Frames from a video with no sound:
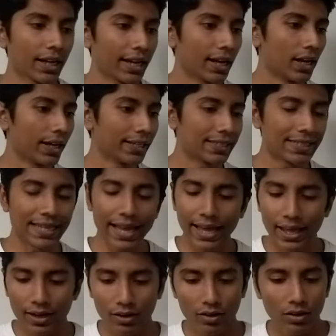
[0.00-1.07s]
It's
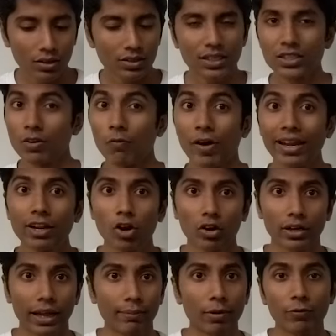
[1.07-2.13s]
there since a very
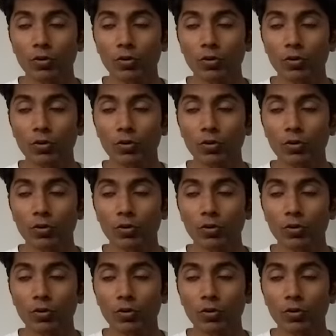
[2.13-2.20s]
long time.